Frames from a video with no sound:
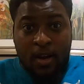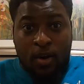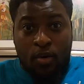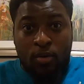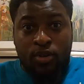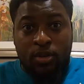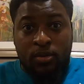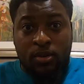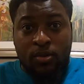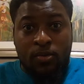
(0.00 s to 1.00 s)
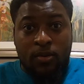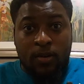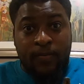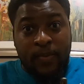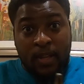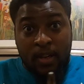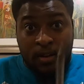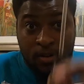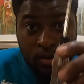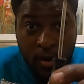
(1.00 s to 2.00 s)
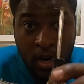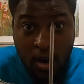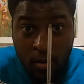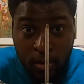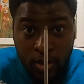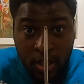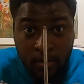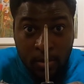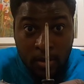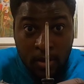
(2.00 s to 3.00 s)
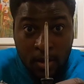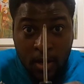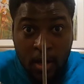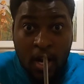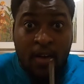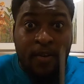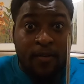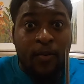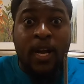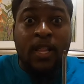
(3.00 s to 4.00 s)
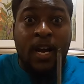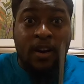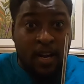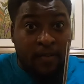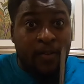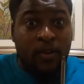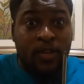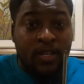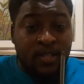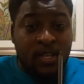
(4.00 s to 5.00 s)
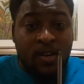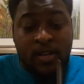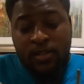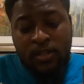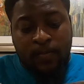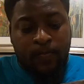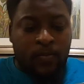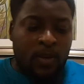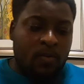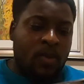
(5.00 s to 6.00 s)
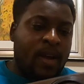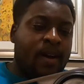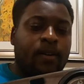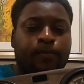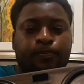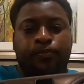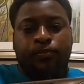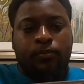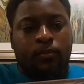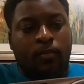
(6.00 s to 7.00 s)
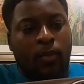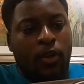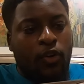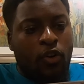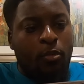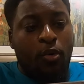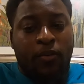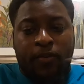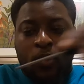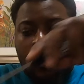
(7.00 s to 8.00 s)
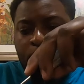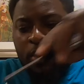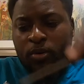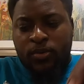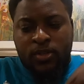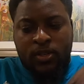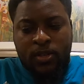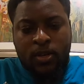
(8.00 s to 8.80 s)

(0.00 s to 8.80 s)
crucial tool during your ownership of your Freightliner FLD series. Now, you're gonna remove the 4 bolts